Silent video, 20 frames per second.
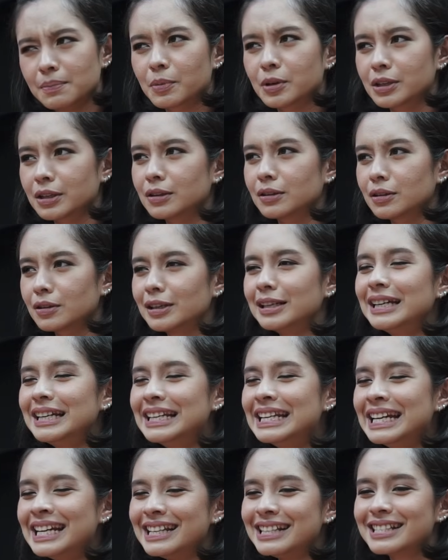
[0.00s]

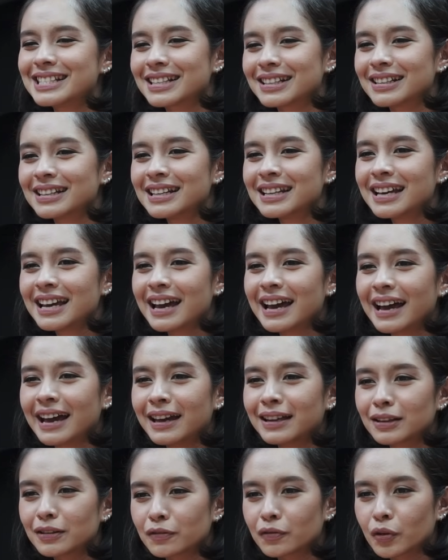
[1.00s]
particularly needs a
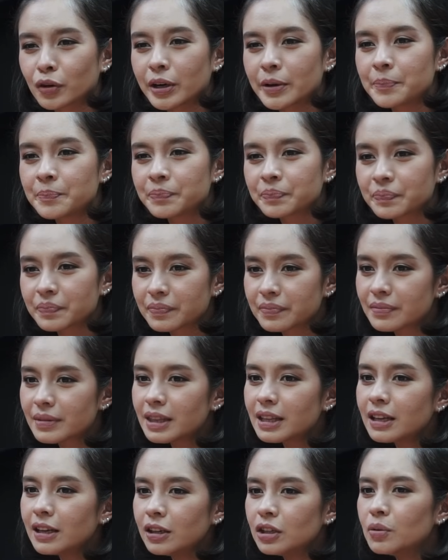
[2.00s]
handle for it.
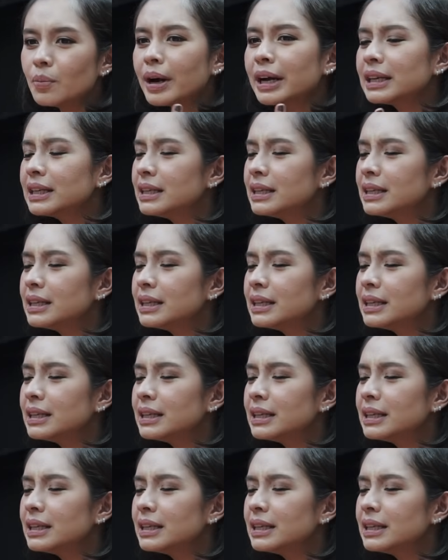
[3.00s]
You might